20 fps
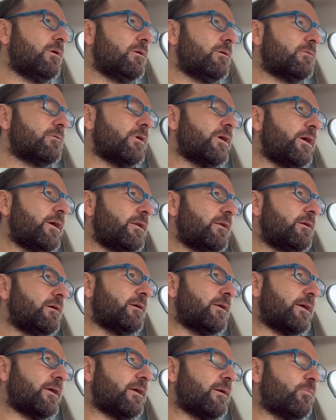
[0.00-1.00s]
right,
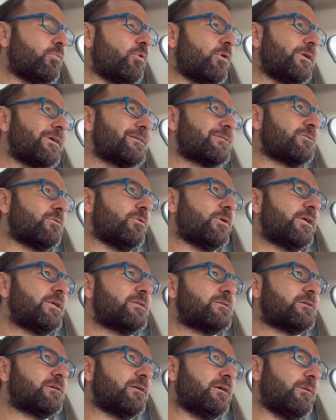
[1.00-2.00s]
and I kept one, he's going,
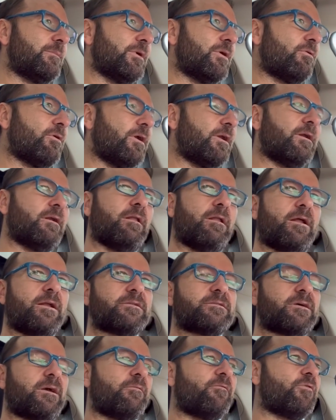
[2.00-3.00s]
he's going to give me credit a lot
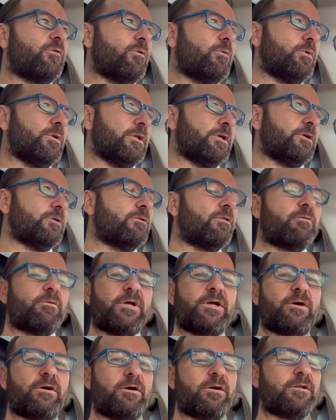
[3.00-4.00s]
of time for a really good three
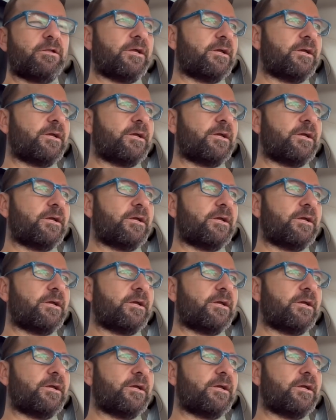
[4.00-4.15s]
card.